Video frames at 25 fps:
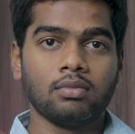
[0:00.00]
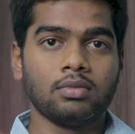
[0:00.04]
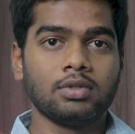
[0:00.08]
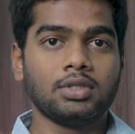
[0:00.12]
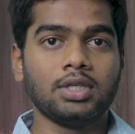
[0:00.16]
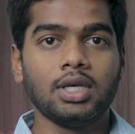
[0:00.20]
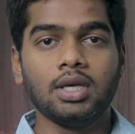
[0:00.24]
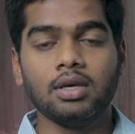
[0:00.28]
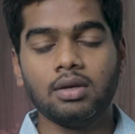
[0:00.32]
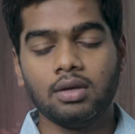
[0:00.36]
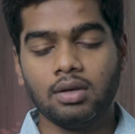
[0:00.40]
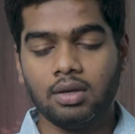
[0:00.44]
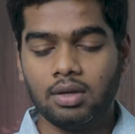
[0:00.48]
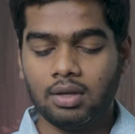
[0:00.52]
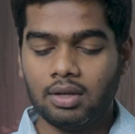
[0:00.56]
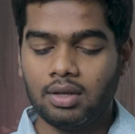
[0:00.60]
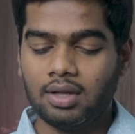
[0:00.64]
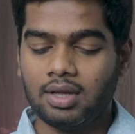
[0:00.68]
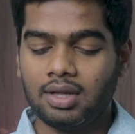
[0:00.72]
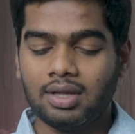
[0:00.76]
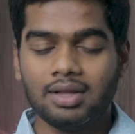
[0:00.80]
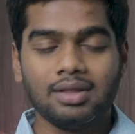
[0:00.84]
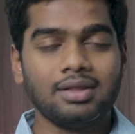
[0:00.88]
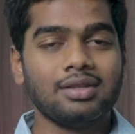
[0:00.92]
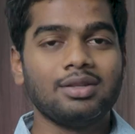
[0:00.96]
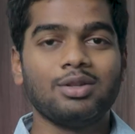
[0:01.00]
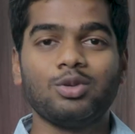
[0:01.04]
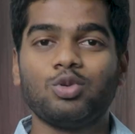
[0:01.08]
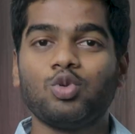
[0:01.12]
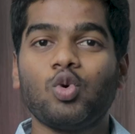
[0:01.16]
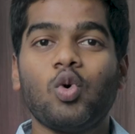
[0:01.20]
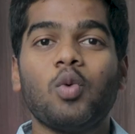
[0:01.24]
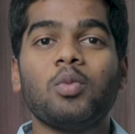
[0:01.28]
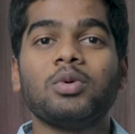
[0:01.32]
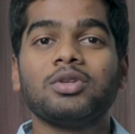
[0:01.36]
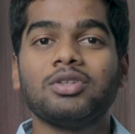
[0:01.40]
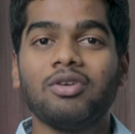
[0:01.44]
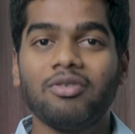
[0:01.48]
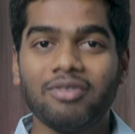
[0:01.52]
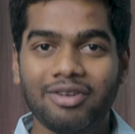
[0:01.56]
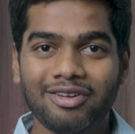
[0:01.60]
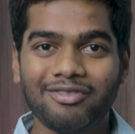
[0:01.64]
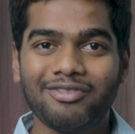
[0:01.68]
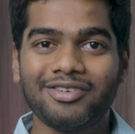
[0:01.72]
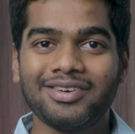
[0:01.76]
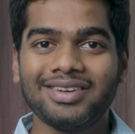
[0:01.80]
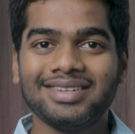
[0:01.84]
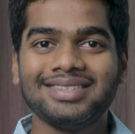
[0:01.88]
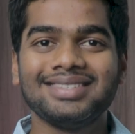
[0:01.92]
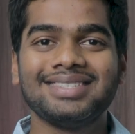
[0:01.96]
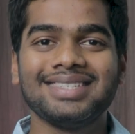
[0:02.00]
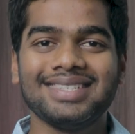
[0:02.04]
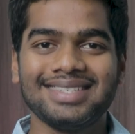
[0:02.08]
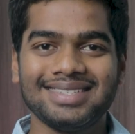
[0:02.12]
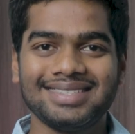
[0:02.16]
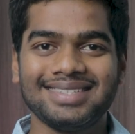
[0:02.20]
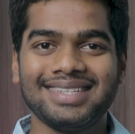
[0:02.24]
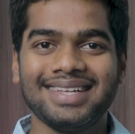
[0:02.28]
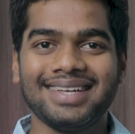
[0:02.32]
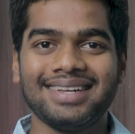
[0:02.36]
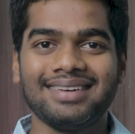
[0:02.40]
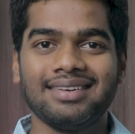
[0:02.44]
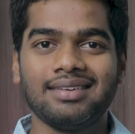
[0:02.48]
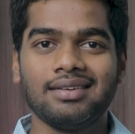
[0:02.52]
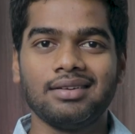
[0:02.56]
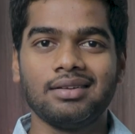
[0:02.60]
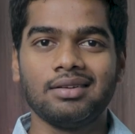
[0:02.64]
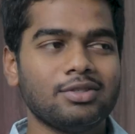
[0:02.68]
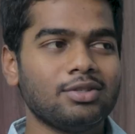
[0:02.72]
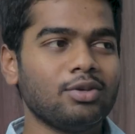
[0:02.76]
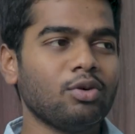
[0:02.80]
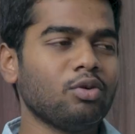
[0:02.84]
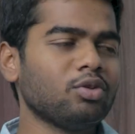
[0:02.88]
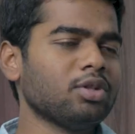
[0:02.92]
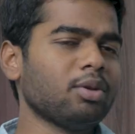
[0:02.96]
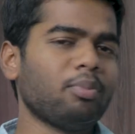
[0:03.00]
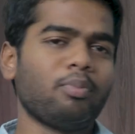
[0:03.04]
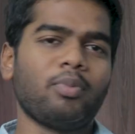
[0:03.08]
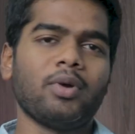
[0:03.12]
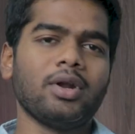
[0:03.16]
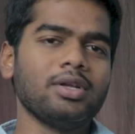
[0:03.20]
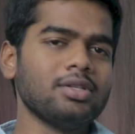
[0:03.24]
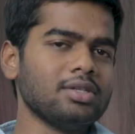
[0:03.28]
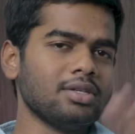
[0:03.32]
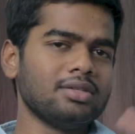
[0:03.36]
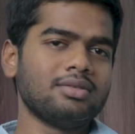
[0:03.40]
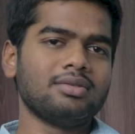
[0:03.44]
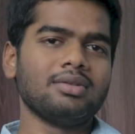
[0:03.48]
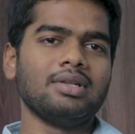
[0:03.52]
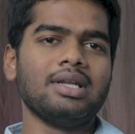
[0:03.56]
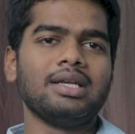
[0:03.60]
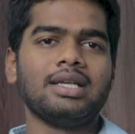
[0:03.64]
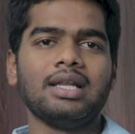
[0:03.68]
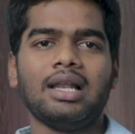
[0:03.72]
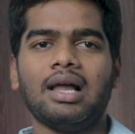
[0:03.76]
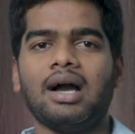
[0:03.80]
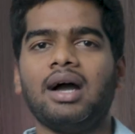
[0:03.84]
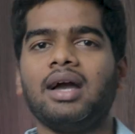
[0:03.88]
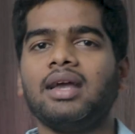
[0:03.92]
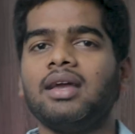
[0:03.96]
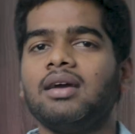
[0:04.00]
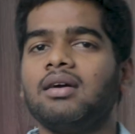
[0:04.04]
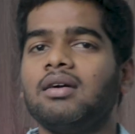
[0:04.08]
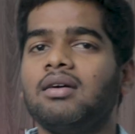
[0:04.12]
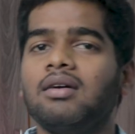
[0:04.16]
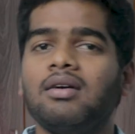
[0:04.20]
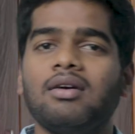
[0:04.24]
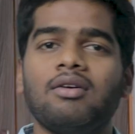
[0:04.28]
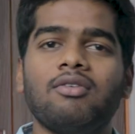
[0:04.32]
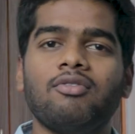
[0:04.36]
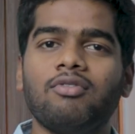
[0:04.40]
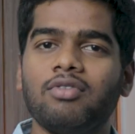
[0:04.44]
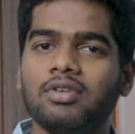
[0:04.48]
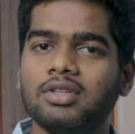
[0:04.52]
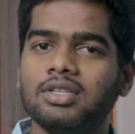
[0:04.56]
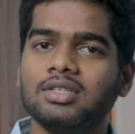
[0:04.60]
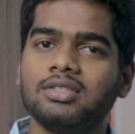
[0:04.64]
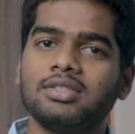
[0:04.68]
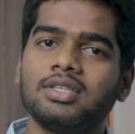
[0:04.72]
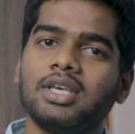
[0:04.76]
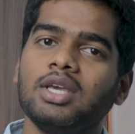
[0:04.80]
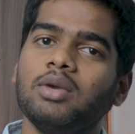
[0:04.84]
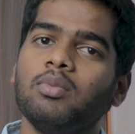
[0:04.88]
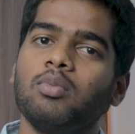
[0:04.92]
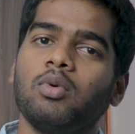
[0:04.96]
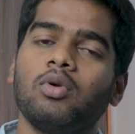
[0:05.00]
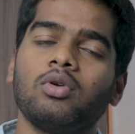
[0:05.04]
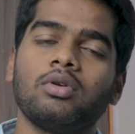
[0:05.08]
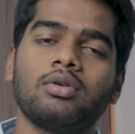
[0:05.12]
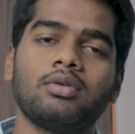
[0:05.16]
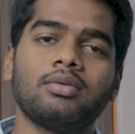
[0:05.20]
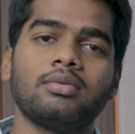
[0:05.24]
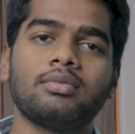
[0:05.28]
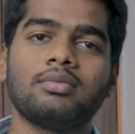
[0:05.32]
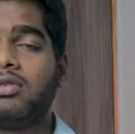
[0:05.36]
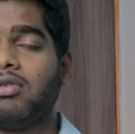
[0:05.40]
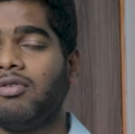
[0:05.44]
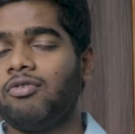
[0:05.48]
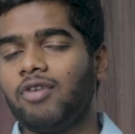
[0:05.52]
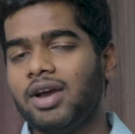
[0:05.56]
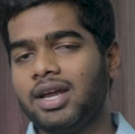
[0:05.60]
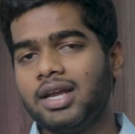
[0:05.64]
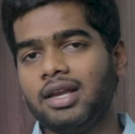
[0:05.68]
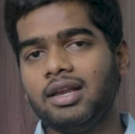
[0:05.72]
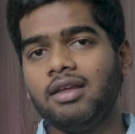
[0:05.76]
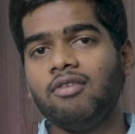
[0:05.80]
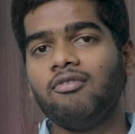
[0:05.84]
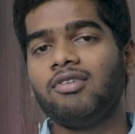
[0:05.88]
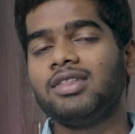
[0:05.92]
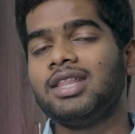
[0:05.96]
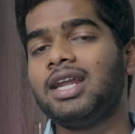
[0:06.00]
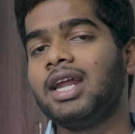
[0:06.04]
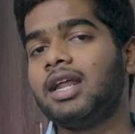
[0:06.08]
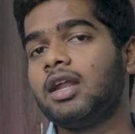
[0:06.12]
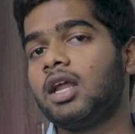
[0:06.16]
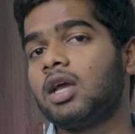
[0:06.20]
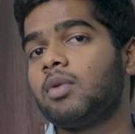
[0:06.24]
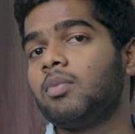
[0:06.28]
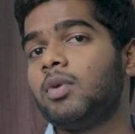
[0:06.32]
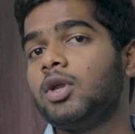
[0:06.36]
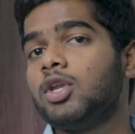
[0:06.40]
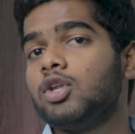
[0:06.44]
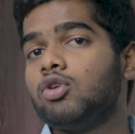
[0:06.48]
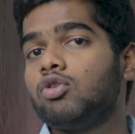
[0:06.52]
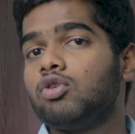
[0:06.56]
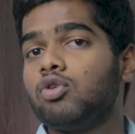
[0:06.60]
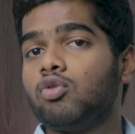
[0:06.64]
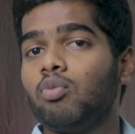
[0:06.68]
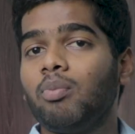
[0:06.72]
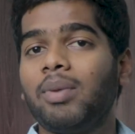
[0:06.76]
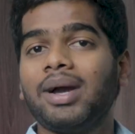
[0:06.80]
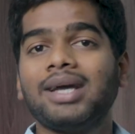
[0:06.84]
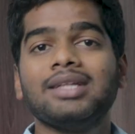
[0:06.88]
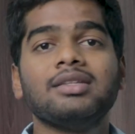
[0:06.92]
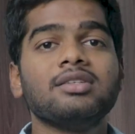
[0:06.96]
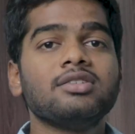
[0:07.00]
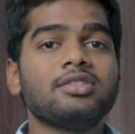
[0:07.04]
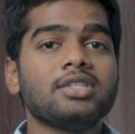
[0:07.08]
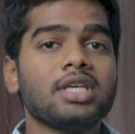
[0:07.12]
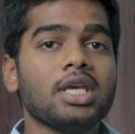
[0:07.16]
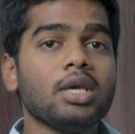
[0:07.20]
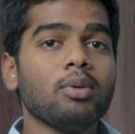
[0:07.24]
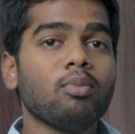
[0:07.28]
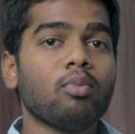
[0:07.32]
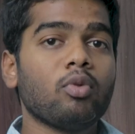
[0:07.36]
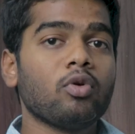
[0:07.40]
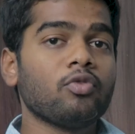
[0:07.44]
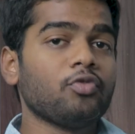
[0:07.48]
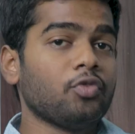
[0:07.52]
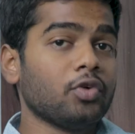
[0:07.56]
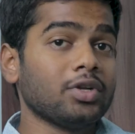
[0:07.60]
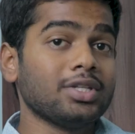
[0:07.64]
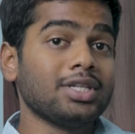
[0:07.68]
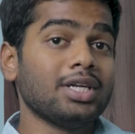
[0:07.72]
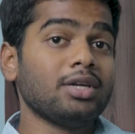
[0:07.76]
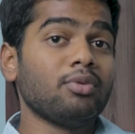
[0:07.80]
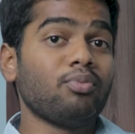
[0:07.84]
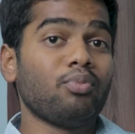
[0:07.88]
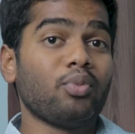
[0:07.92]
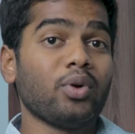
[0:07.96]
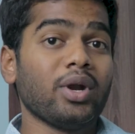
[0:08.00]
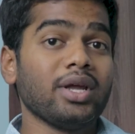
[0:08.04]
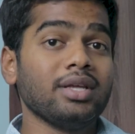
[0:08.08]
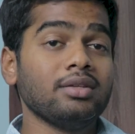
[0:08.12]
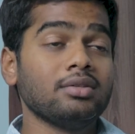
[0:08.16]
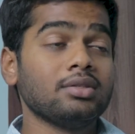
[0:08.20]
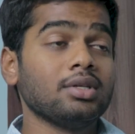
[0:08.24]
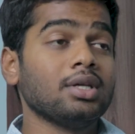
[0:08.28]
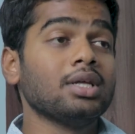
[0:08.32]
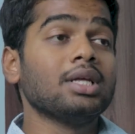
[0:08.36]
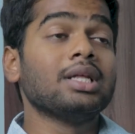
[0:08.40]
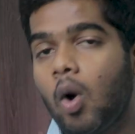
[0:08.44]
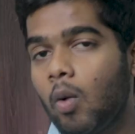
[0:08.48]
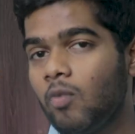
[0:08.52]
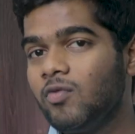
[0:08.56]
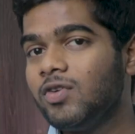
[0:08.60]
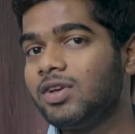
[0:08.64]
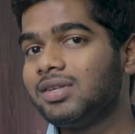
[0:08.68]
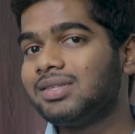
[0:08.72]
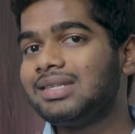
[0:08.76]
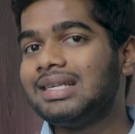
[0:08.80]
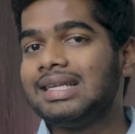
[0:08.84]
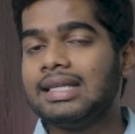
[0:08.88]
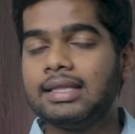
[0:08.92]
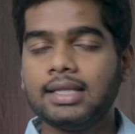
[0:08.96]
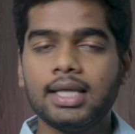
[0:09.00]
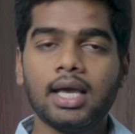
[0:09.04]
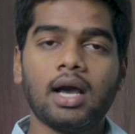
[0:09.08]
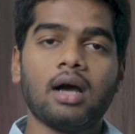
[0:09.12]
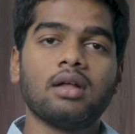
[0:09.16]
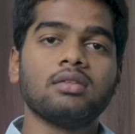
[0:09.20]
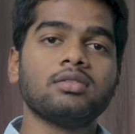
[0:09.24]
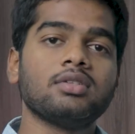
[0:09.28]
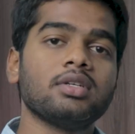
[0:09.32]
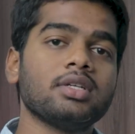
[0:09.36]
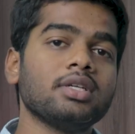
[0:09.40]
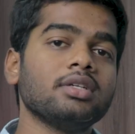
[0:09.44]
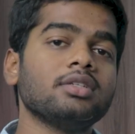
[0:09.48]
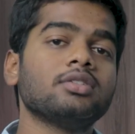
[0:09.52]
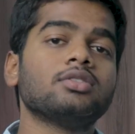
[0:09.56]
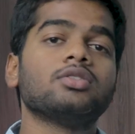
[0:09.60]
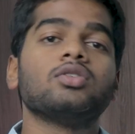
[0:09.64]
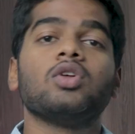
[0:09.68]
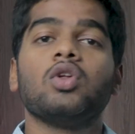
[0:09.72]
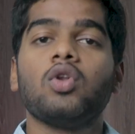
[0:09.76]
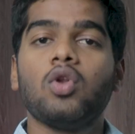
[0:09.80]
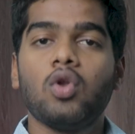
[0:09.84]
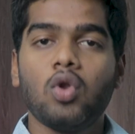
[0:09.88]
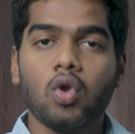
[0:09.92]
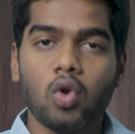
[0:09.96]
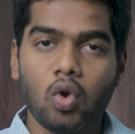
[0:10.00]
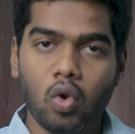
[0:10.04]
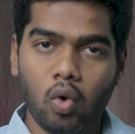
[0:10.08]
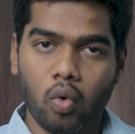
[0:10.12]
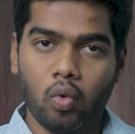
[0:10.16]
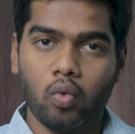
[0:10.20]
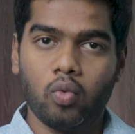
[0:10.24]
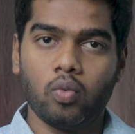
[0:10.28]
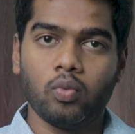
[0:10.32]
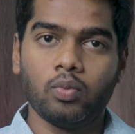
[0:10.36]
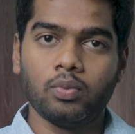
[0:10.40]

See, so much of difference is there. So the price is little higher for this keyboard. So finally, whether I recommend you to buy this keyboard for that price? Obviously, the answer is no.